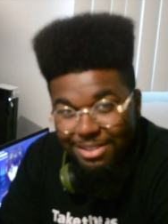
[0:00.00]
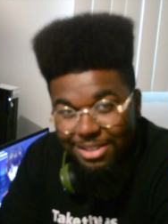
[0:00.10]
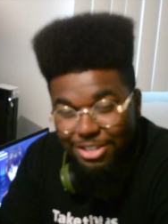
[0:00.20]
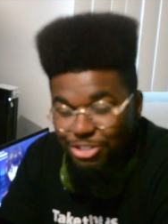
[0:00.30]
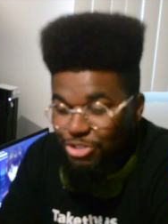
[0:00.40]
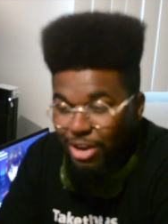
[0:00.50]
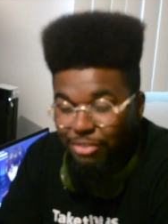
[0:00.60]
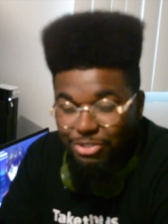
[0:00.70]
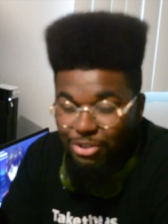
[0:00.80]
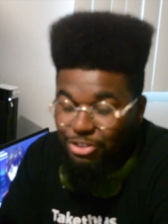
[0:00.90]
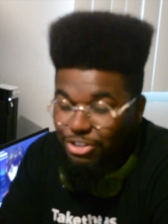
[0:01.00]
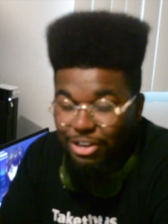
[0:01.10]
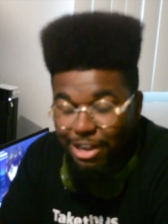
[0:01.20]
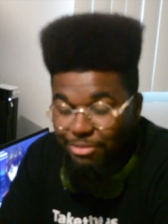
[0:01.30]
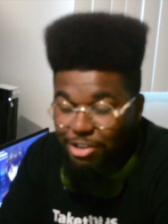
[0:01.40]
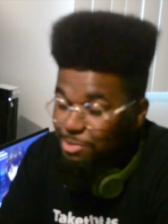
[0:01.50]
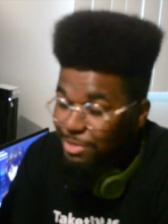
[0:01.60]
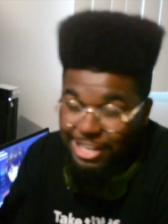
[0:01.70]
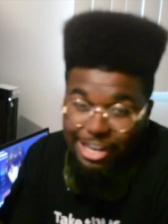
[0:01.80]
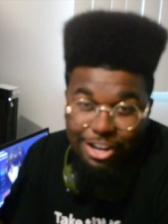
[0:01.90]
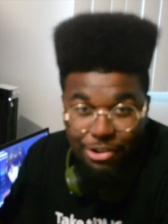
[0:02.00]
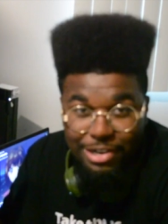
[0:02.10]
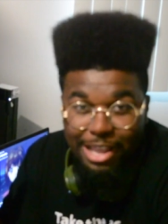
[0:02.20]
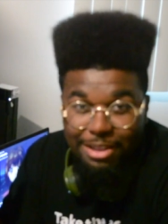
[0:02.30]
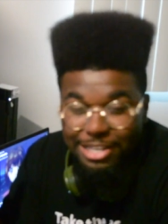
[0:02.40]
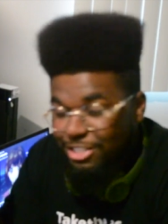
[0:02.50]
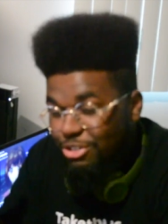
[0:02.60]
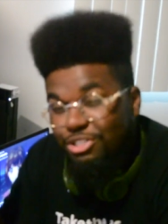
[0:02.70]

because the driver was going to turn anyways, but he didn't know that. He still